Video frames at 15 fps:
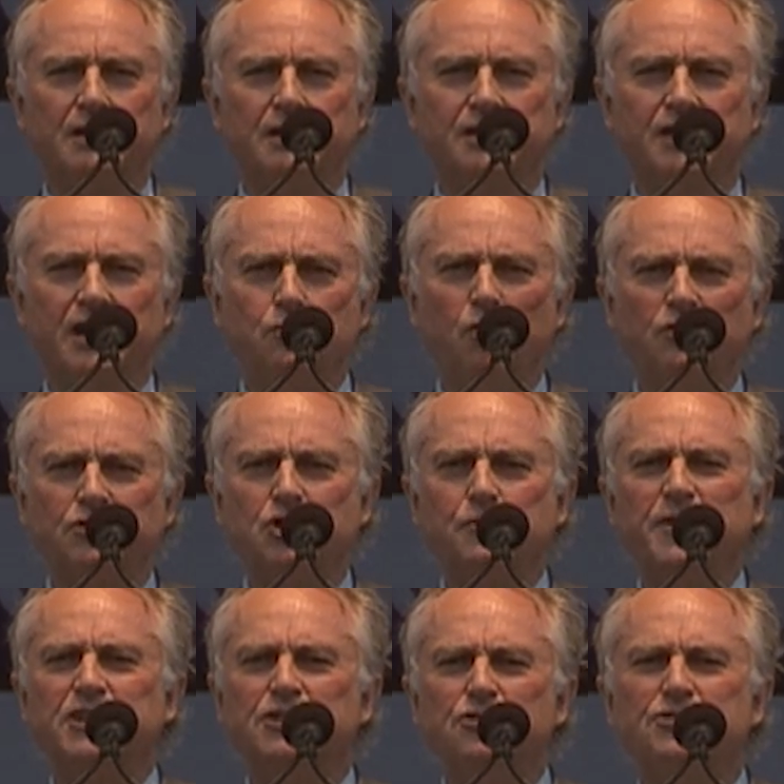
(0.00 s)
say, what do you
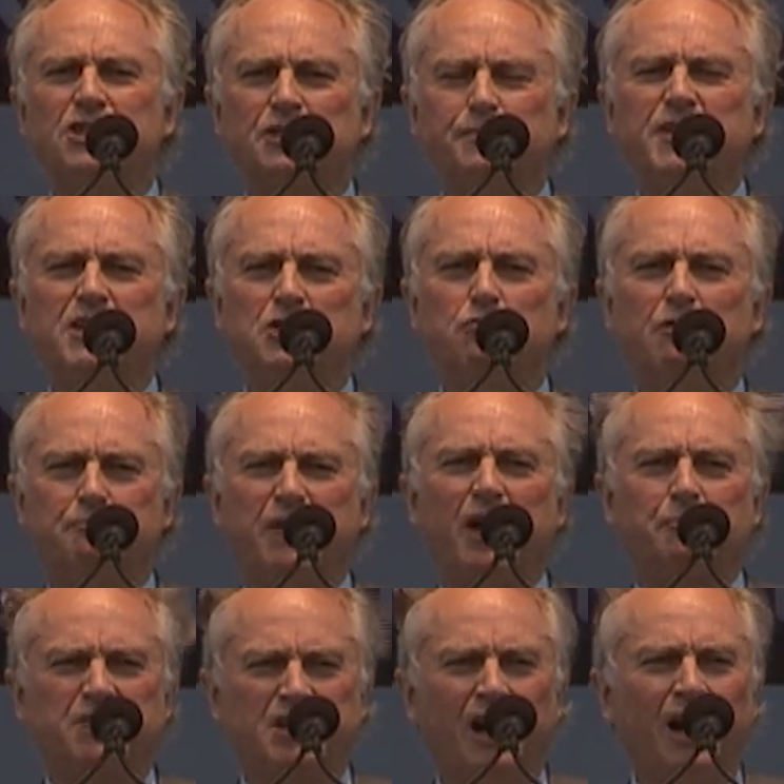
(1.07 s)
mean? Do you just mean you were
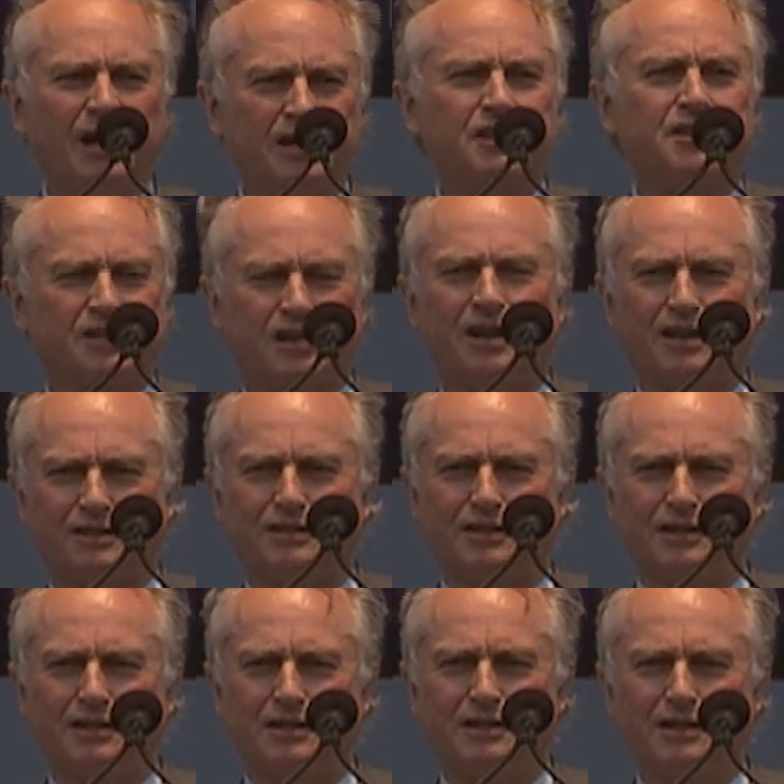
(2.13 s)
baptized
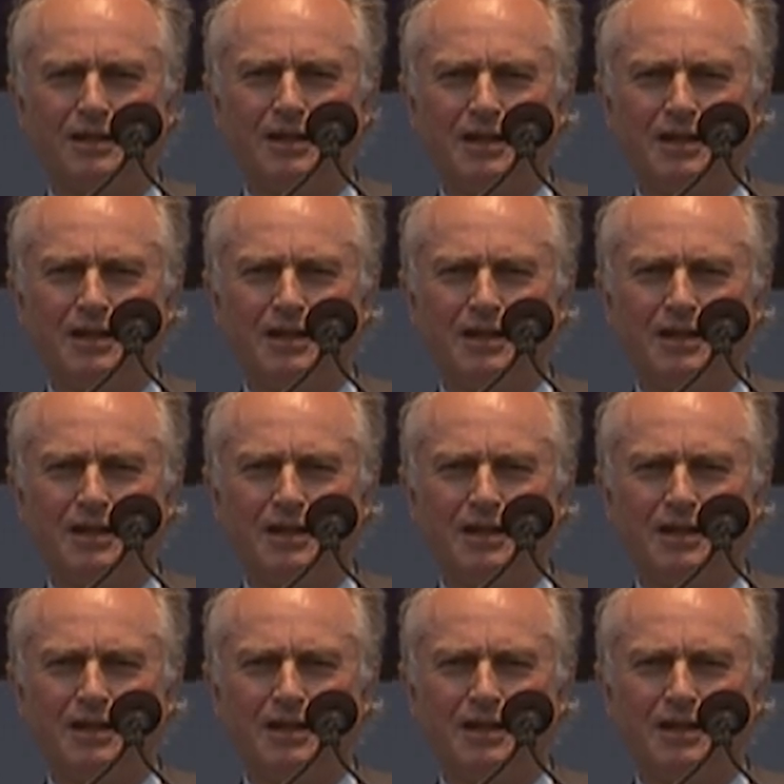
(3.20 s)
Catholic?